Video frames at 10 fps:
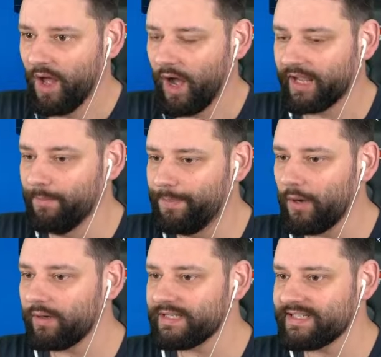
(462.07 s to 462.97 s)
I can
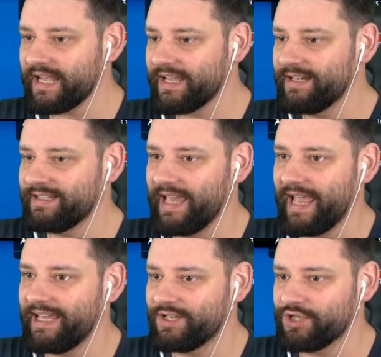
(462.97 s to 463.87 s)
build a second
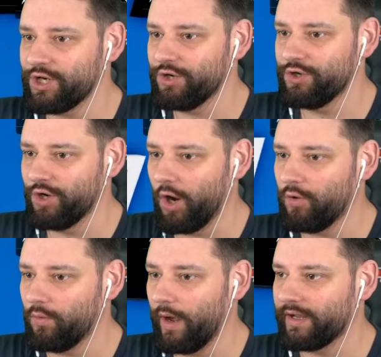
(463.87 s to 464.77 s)
gate to
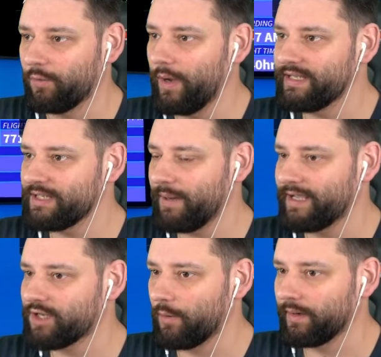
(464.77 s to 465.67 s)
no... Hang on, where's this
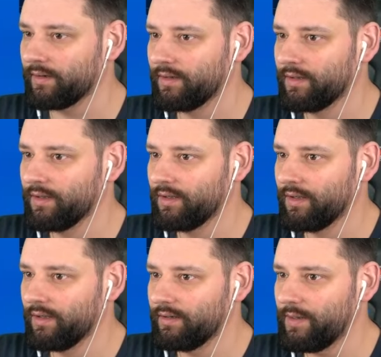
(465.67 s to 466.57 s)
place going?
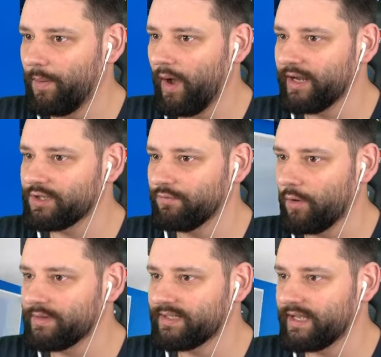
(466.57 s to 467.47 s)
Departing to
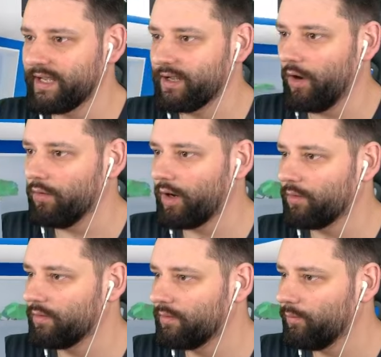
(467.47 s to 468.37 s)
Rose City. Hold
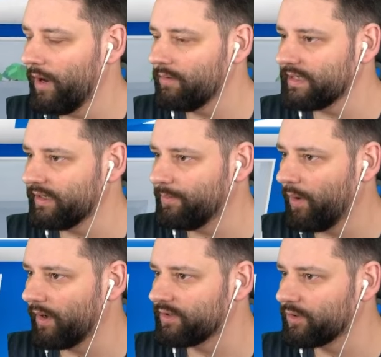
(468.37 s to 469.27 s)
on. Where was that
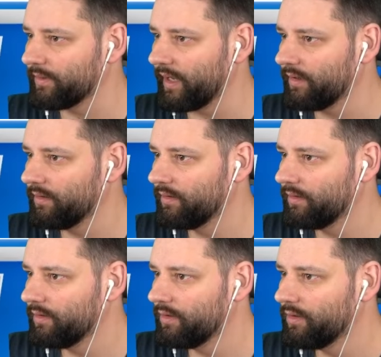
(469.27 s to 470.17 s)
departing to again?
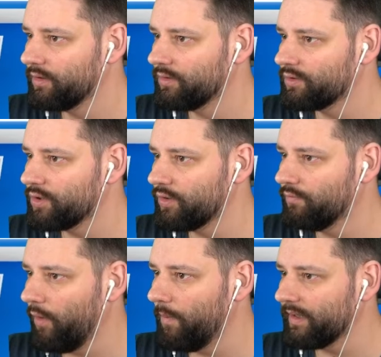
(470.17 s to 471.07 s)
To
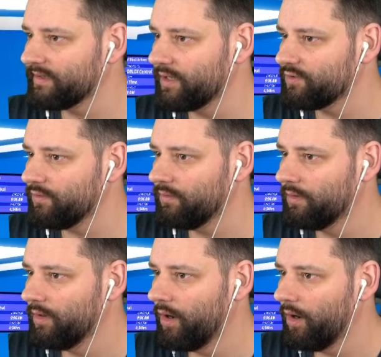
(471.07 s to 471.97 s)
Roblox Central?
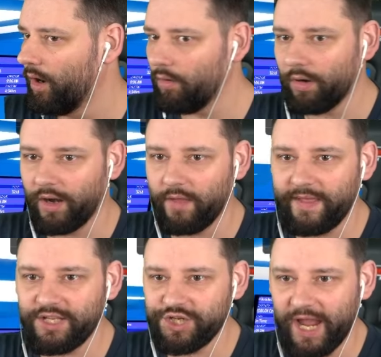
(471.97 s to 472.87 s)
Hold on, are
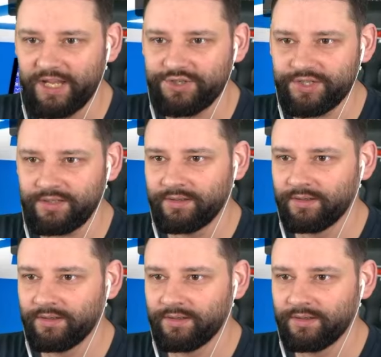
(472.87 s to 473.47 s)
they changing?